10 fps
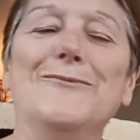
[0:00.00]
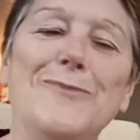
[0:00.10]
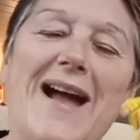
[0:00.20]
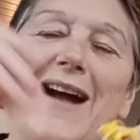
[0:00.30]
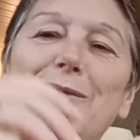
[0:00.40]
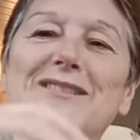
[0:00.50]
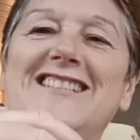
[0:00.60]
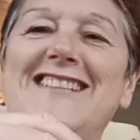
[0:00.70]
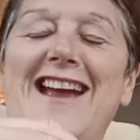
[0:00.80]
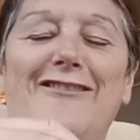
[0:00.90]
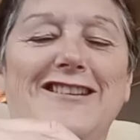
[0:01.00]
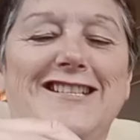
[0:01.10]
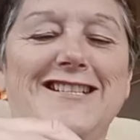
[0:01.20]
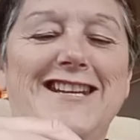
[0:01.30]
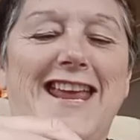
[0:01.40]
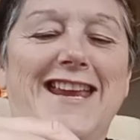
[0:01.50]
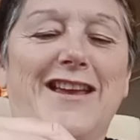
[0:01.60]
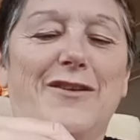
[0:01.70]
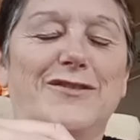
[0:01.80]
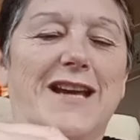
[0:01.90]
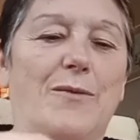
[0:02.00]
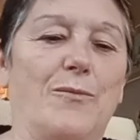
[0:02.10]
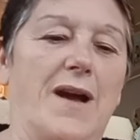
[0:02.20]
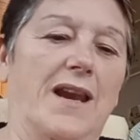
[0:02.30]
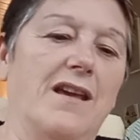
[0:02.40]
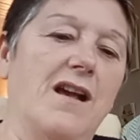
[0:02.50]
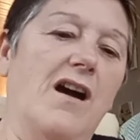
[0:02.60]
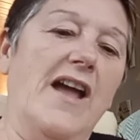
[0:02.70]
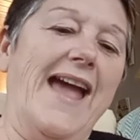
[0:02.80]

Well, Sarah, didn't they go down well? I